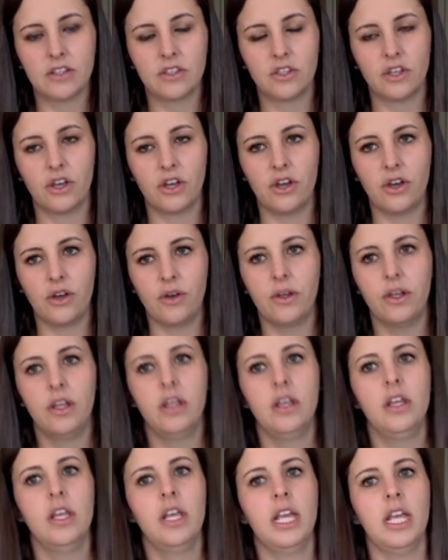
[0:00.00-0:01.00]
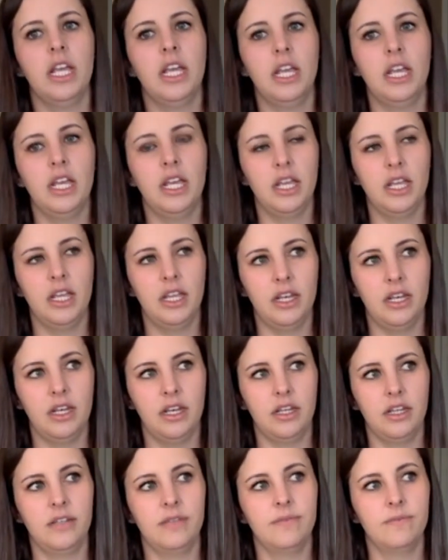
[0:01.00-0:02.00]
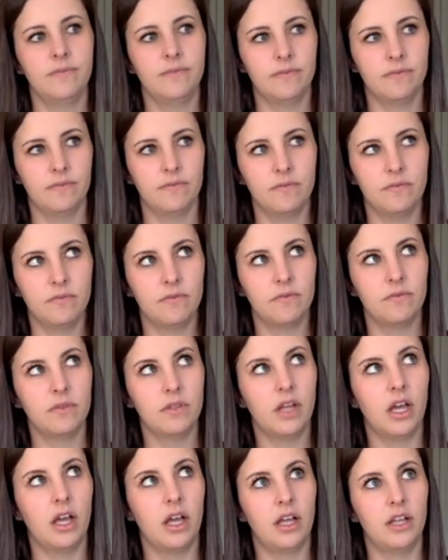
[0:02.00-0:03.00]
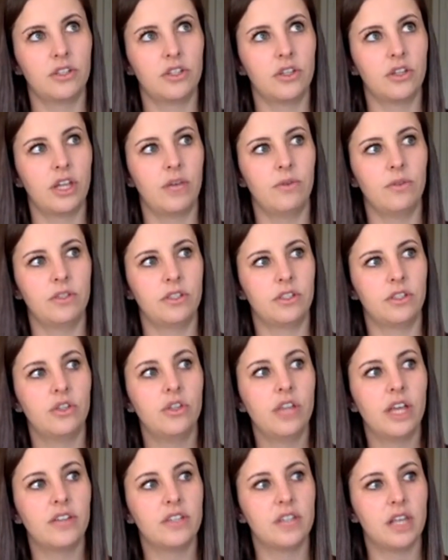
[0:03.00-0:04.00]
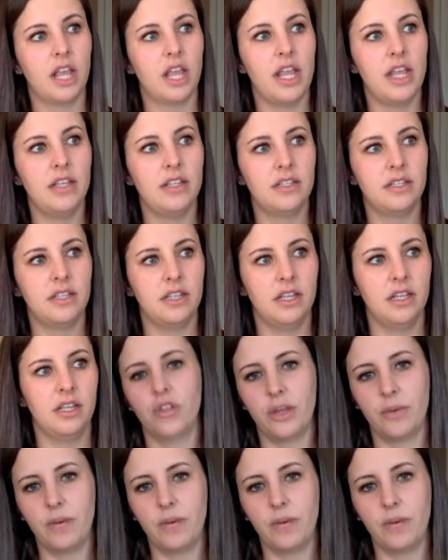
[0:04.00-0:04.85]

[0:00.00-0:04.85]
So in uh, so that was 2018.